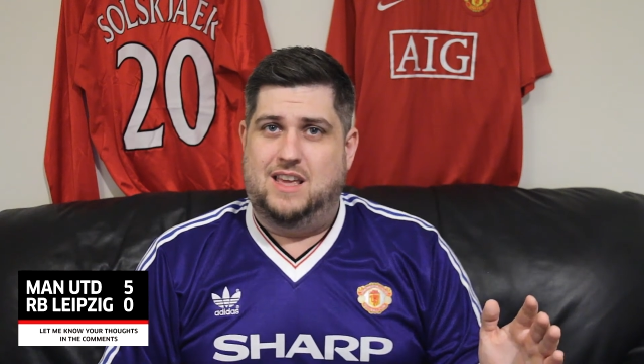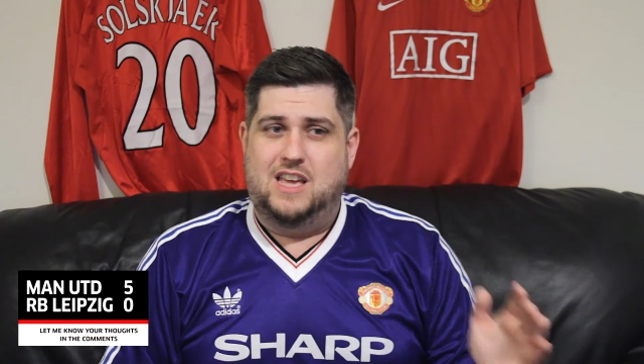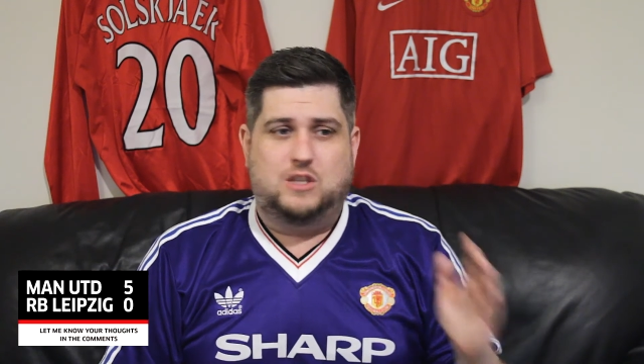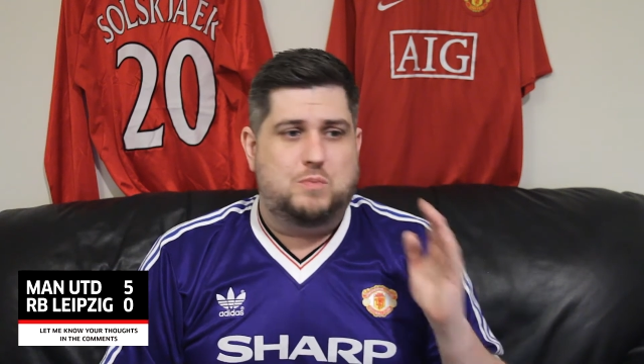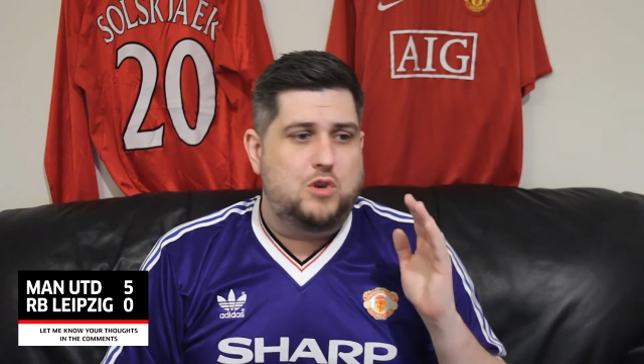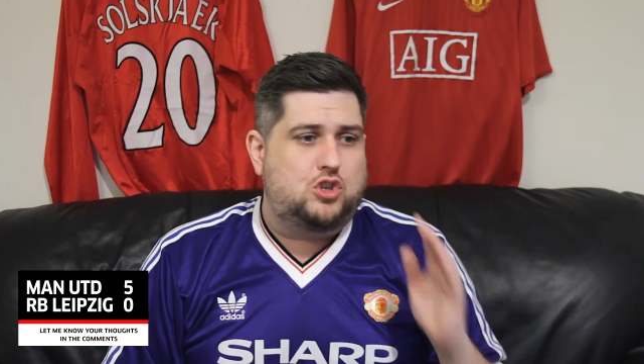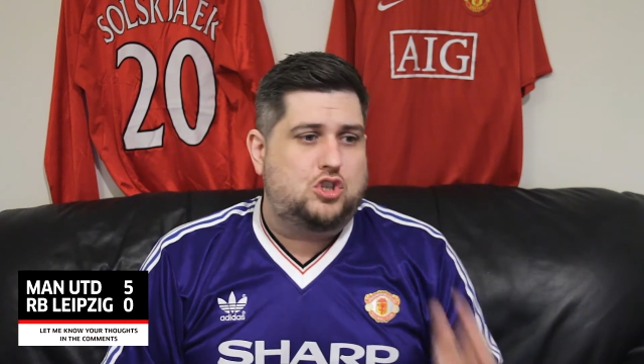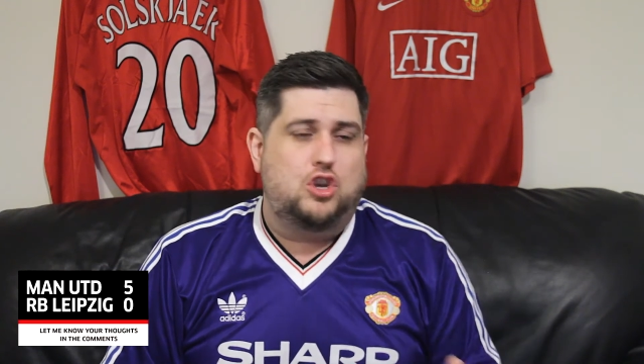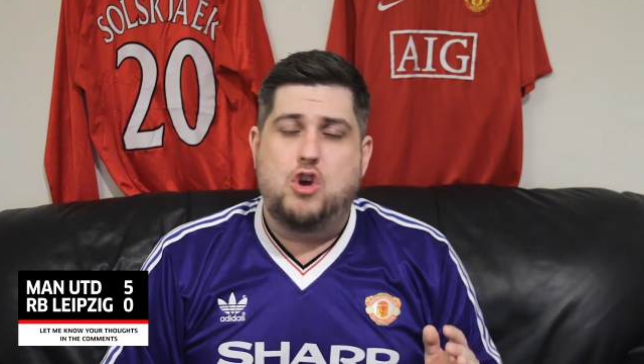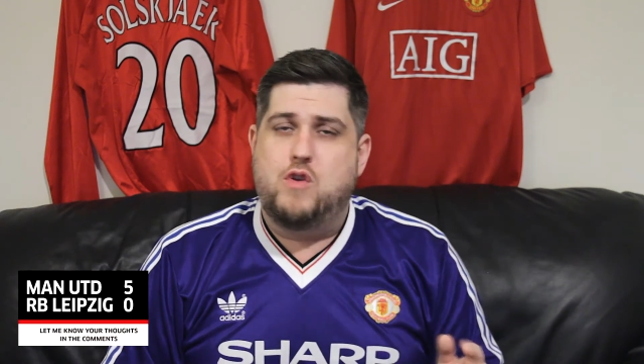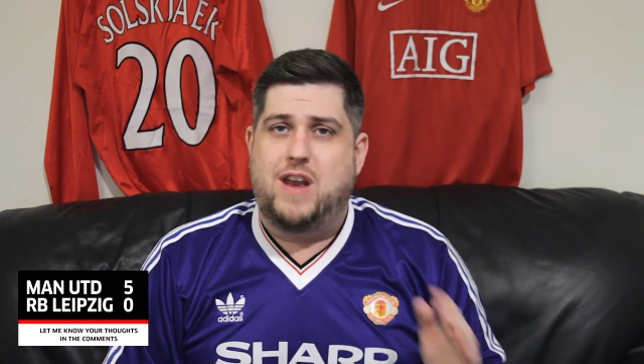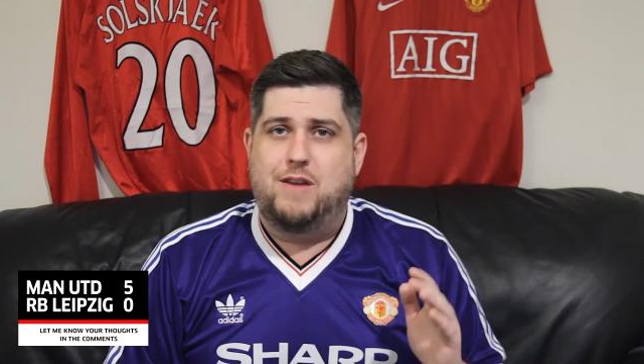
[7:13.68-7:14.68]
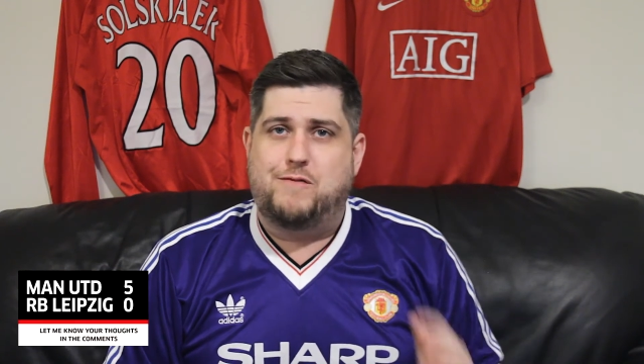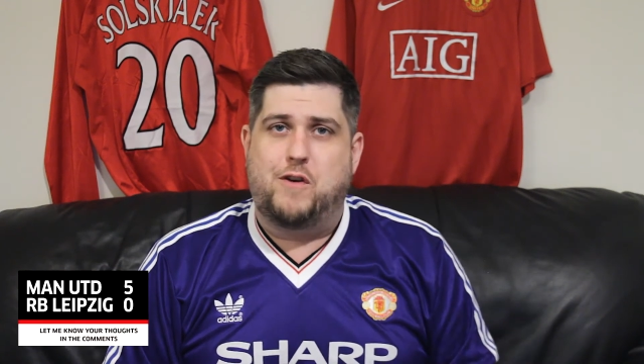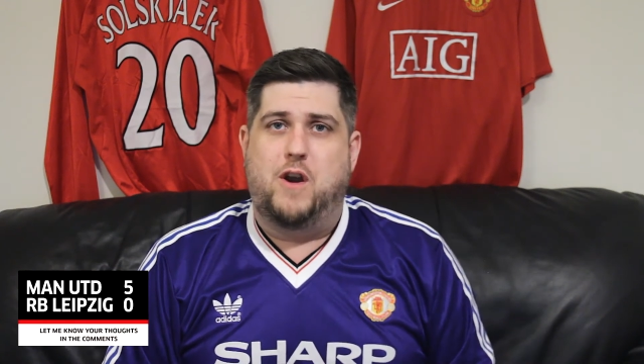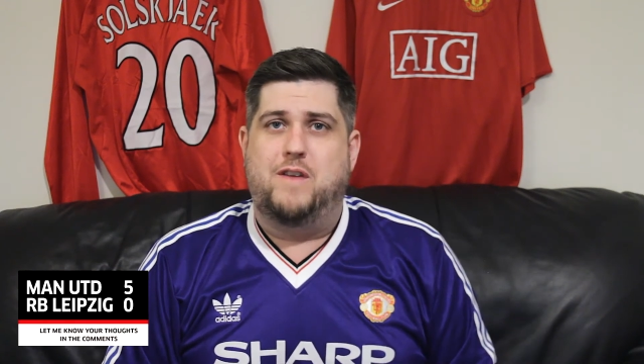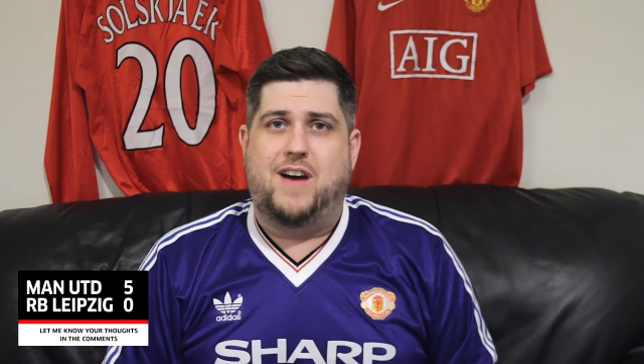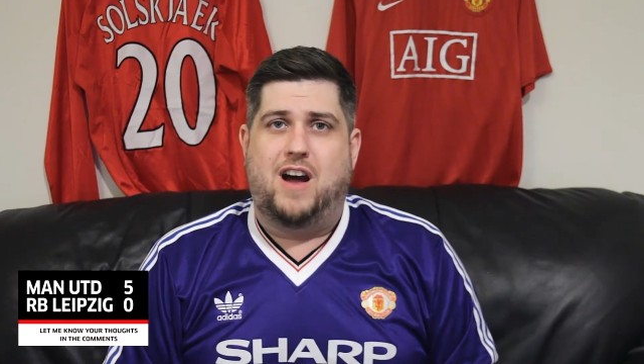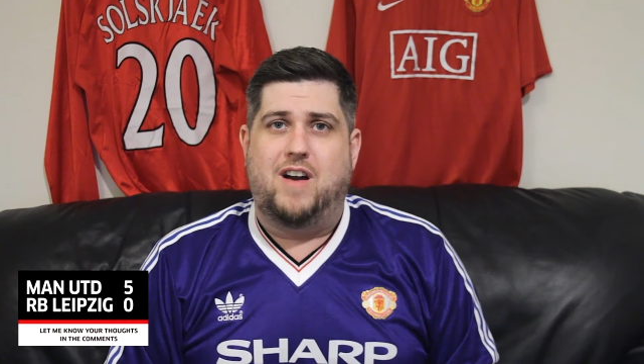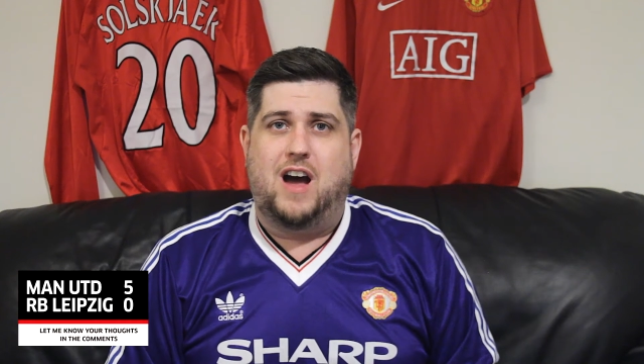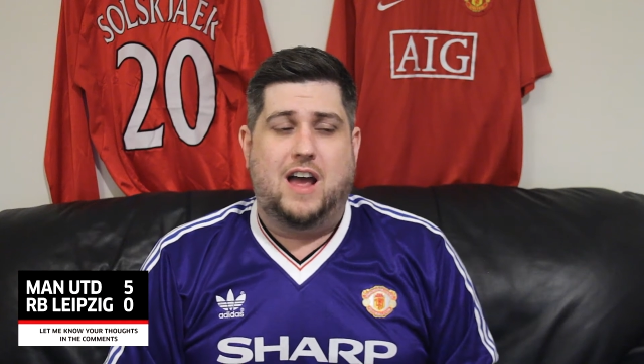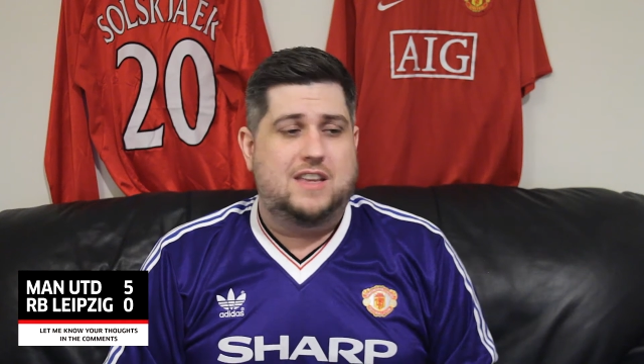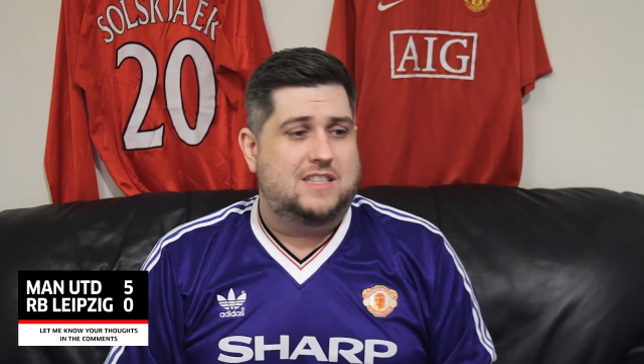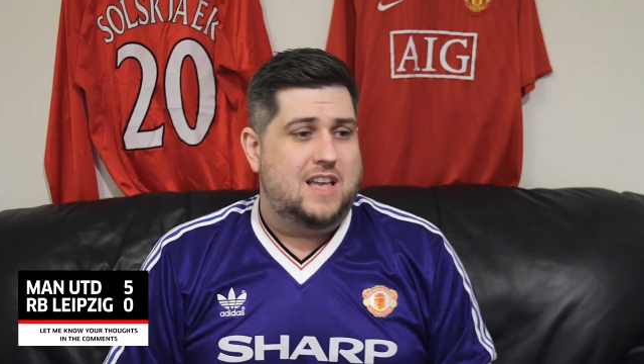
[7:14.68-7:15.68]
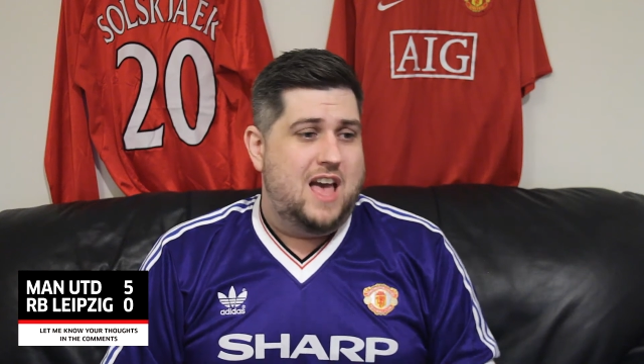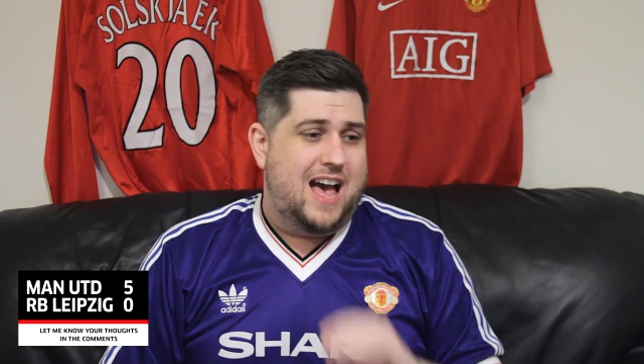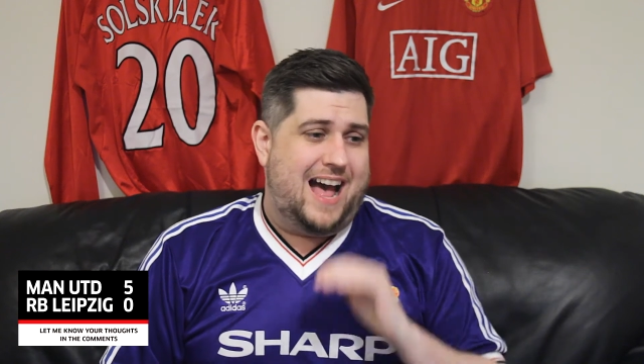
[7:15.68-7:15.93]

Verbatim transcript: is maturing in front of our eyes.